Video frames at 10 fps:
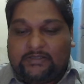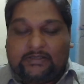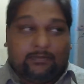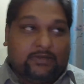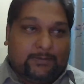
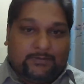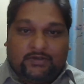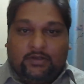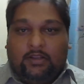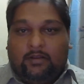Sometimes
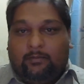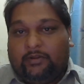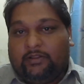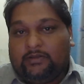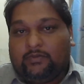
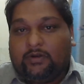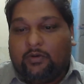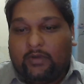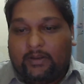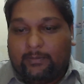brothers will
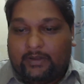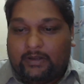go and pick